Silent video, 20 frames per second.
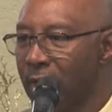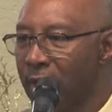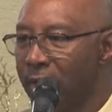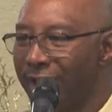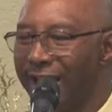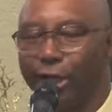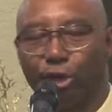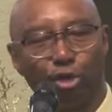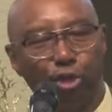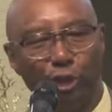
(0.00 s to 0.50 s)

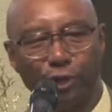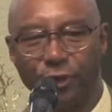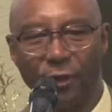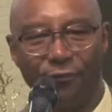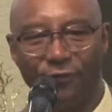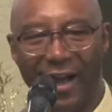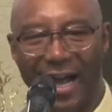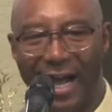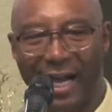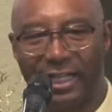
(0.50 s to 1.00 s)
They
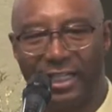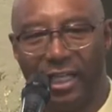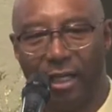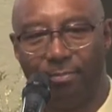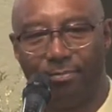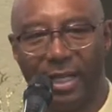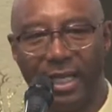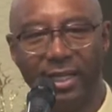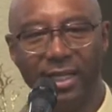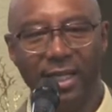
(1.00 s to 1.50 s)
crucified
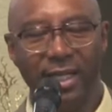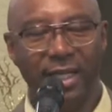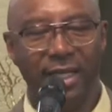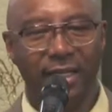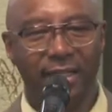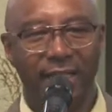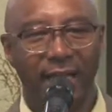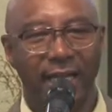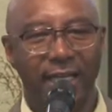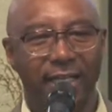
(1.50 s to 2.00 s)
him, they,
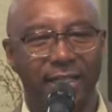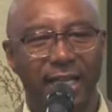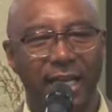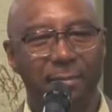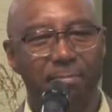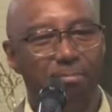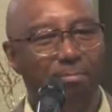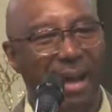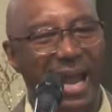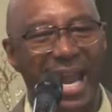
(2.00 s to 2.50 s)
they,
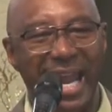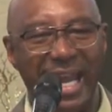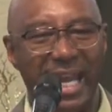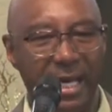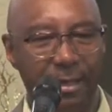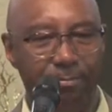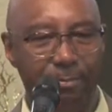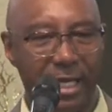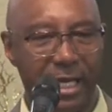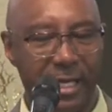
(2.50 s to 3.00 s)
they
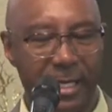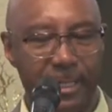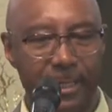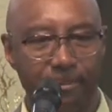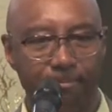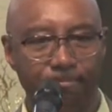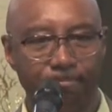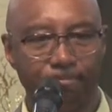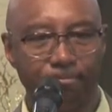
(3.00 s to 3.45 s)
maimed him,